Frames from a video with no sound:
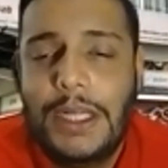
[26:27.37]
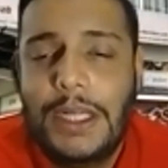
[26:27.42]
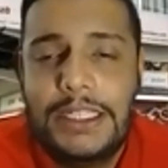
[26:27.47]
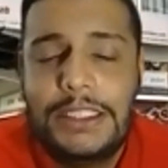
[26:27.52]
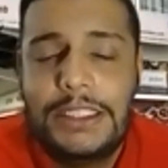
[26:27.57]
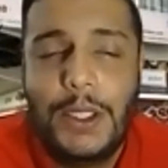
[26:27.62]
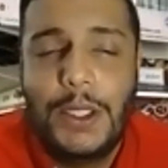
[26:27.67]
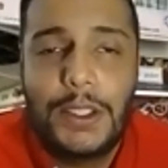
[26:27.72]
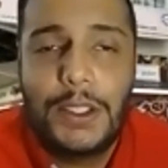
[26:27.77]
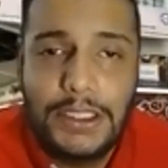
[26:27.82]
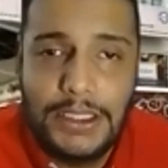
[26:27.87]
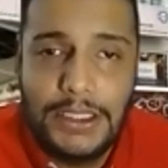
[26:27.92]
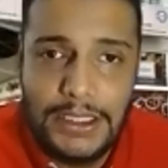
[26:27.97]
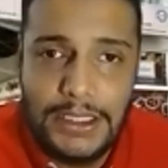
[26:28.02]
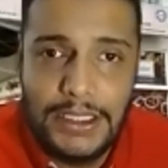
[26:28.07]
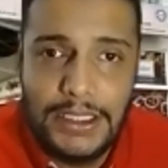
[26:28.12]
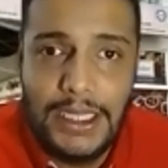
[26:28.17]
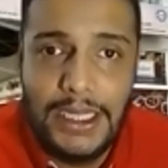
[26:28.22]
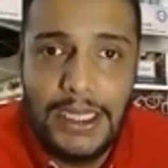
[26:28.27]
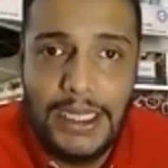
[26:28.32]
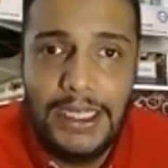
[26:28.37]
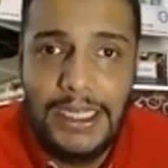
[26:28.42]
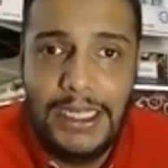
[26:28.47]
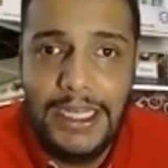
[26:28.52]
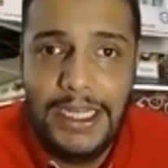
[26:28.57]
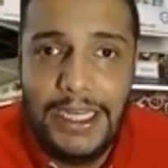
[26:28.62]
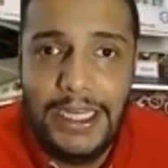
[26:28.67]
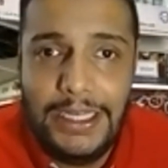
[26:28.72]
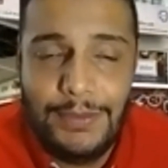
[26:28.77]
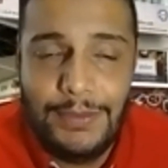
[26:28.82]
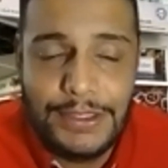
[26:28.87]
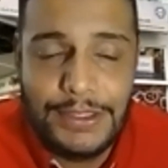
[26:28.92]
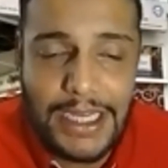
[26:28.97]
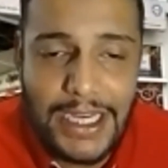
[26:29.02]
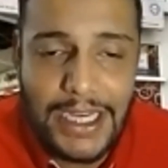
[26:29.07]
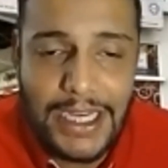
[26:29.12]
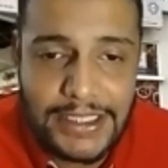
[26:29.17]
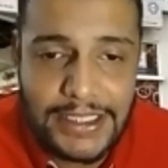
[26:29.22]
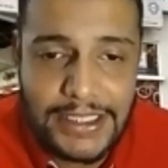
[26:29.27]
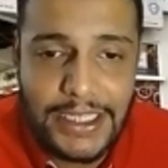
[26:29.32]
Dr. Leliani was
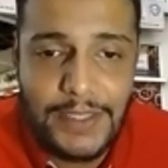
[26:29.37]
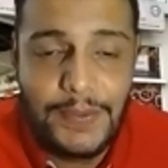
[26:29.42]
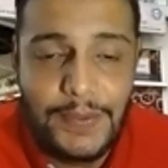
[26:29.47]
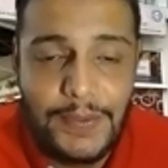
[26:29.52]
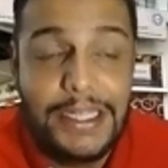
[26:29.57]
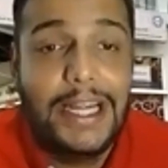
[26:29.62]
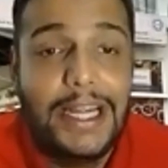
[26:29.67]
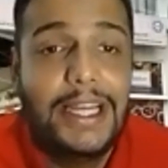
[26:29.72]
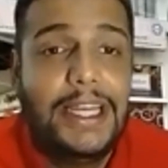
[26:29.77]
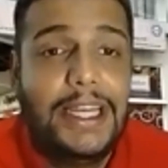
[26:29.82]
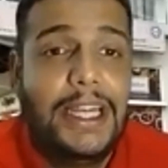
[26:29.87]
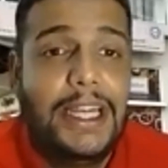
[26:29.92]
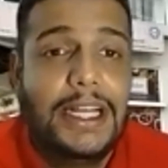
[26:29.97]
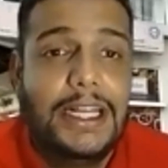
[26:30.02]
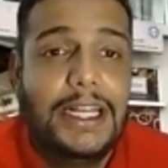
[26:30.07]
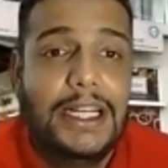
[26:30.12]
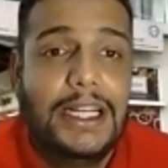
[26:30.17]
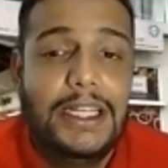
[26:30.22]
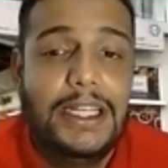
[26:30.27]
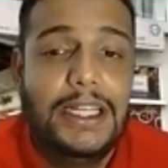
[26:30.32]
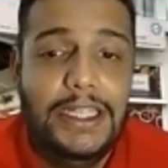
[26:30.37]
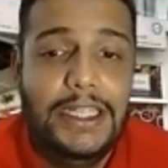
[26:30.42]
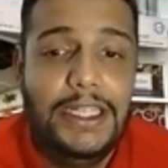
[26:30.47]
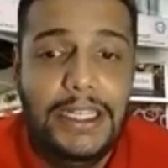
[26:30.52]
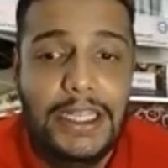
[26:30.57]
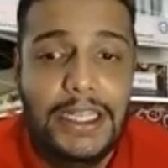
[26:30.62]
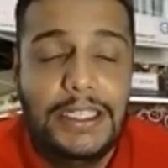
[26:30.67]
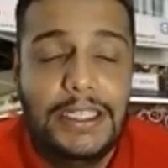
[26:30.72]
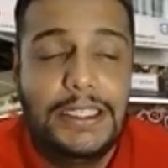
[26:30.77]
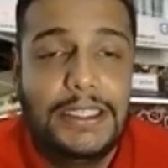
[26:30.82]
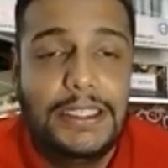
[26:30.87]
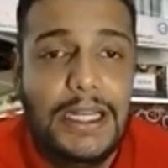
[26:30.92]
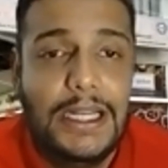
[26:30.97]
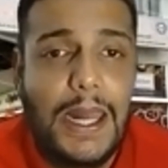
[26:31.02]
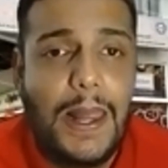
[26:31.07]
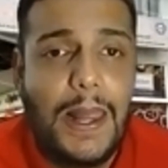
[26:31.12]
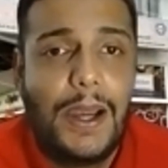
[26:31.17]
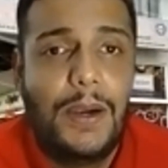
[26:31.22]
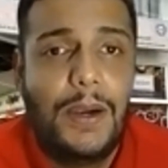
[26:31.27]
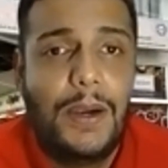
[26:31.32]
asking regarding the
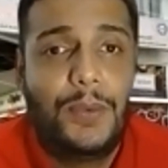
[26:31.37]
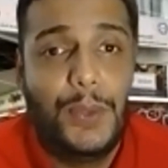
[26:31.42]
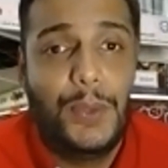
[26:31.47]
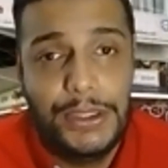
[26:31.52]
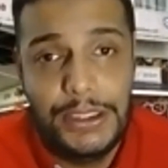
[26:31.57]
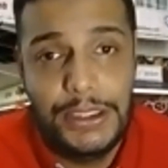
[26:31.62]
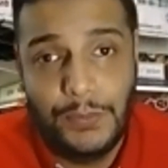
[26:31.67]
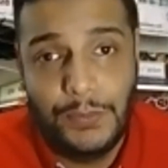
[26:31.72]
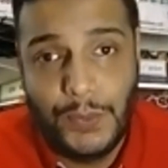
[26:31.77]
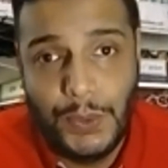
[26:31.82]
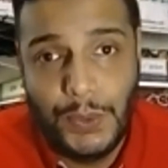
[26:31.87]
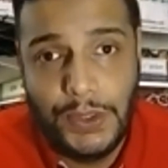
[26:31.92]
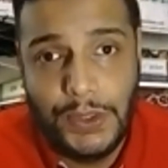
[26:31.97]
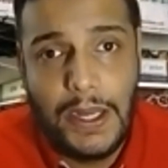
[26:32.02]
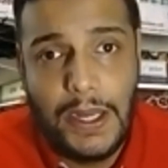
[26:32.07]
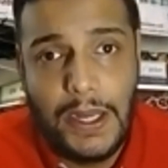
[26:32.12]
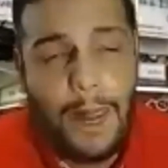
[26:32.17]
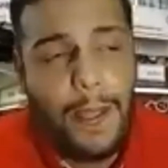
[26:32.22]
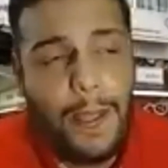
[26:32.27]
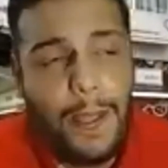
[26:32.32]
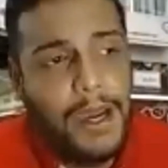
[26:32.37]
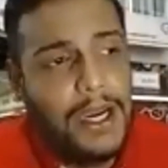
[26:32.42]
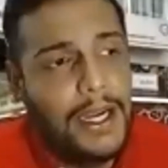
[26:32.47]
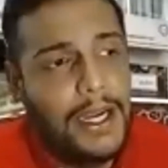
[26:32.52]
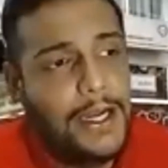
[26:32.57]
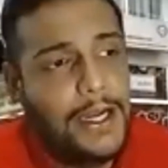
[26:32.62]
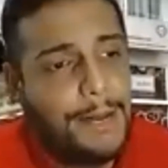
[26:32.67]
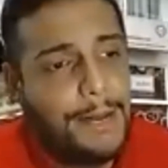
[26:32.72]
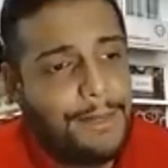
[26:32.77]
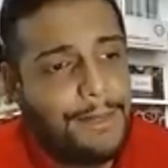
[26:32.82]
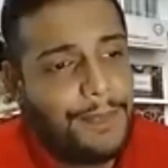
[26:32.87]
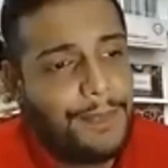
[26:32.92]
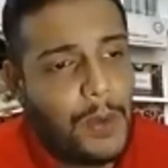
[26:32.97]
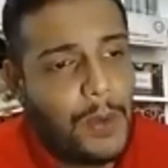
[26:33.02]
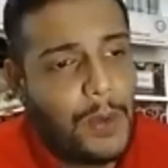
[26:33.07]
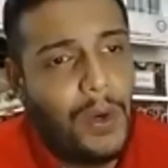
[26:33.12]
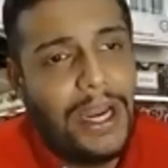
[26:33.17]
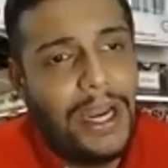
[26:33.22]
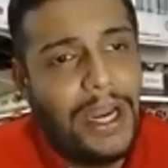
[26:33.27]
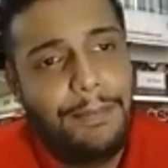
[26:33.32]
frozen food, what
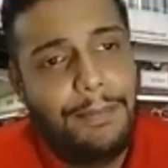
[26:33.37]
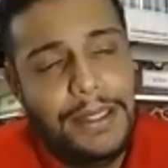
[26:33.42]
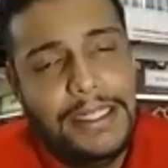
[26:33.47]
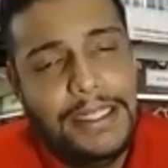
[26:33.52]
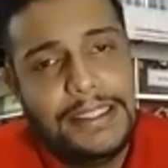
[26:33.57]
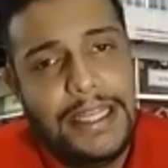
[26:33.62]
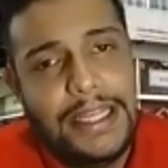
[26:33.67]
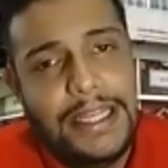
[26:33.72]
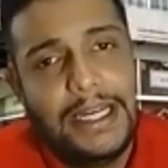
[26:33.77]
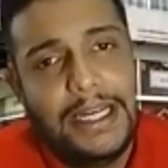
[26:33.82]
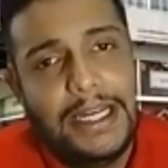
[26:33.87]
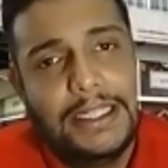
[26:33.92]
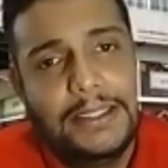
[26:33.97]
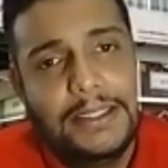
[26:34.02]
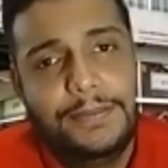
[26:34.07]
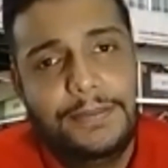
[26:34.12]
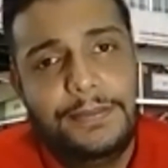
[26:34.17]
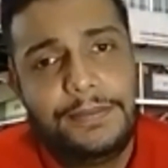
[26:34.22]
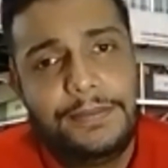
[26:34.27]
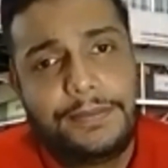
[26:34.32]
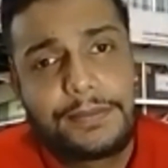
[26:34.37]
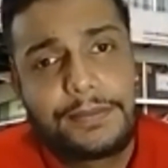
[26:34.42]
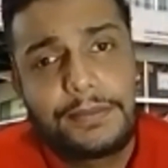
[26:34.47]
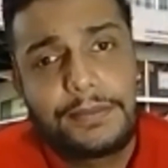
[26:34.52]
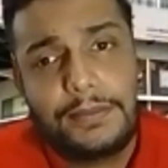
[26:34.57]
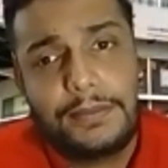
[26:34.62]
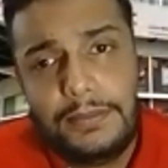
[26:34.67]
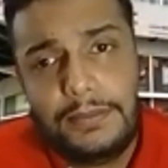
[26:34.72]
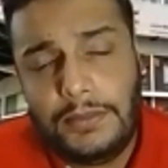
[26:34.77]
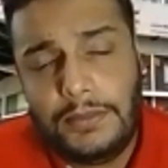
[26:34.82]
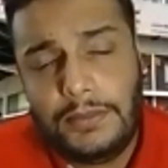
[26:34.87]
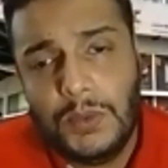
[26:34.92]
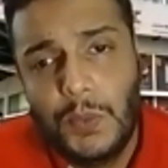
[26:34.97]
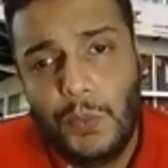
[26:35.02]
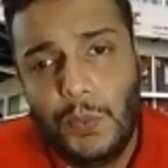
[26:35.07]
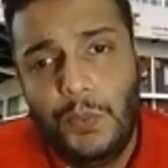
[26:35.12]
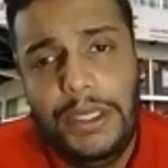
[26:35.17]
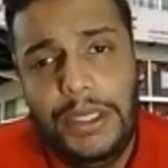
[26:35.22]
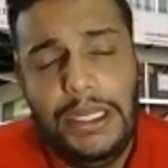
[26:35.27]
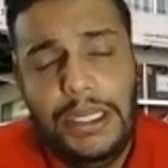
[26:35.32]
happened is that we
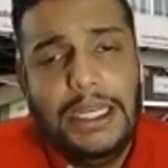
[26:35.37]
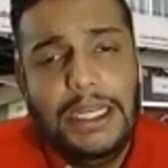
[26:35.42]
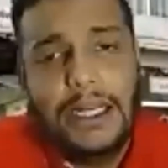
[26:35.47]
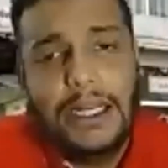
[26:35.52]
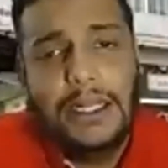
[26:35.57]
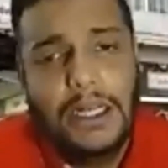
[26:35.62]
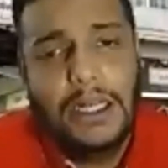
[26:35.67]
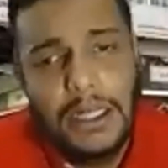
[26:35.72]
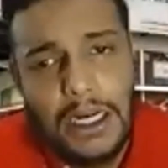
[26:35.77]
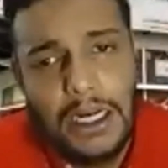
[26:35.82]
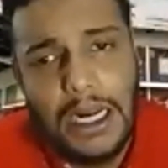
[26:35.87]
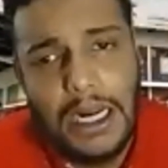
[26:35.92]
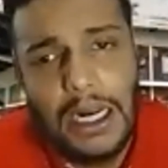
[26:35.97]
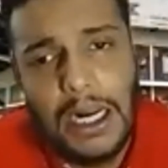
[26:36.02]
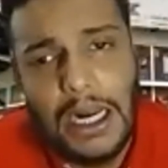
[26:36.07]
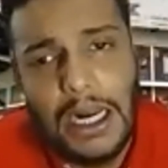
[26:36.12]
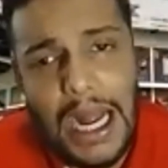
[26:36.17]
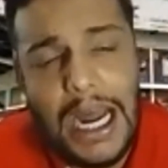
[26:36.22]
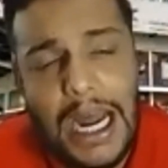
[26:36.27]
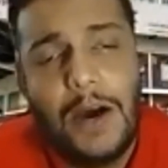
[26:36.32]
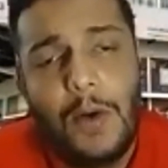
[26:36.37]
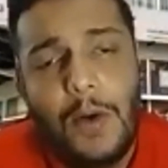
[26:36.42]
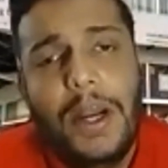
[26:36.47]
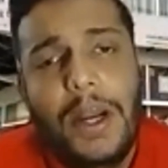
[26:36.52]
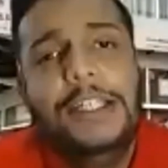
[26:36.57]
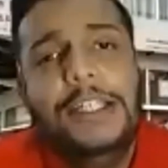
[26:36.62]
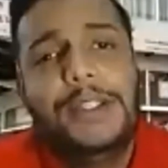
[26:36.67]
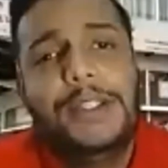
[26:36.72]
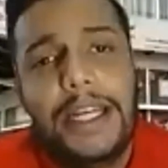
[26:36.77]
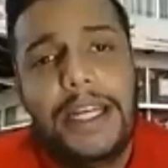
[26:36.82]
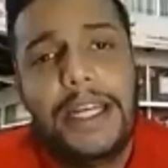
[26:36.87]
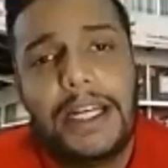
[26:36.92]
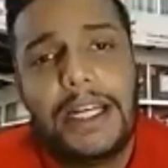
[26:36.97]
are venturing